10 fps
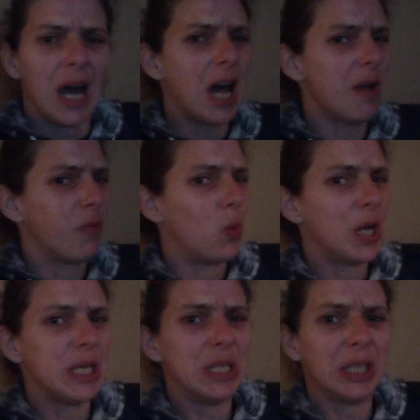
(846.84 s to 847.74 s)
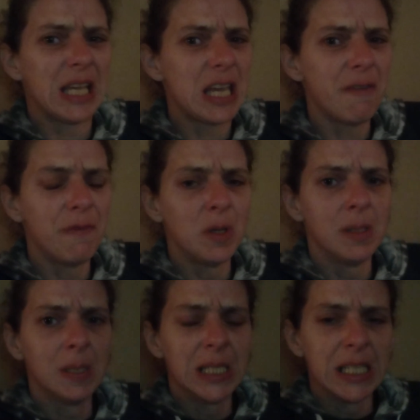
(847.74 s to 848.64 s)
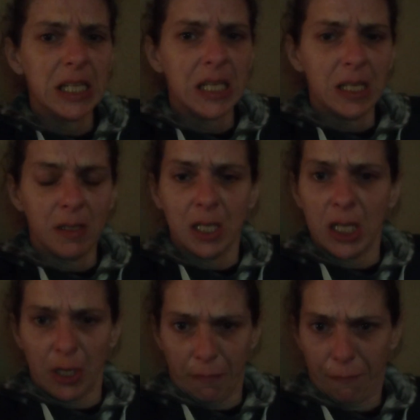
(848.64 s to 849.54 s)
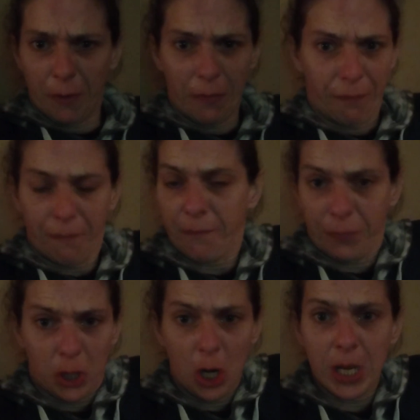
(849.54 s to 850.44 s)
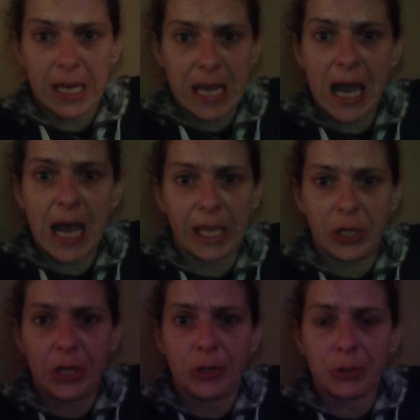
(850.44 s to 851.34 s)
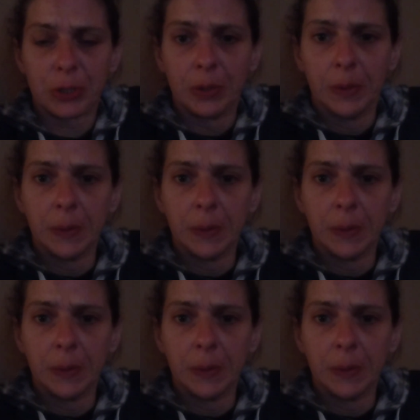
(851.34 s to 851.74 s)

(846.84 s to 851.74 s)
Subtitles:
I've wanted to leave for 39 years.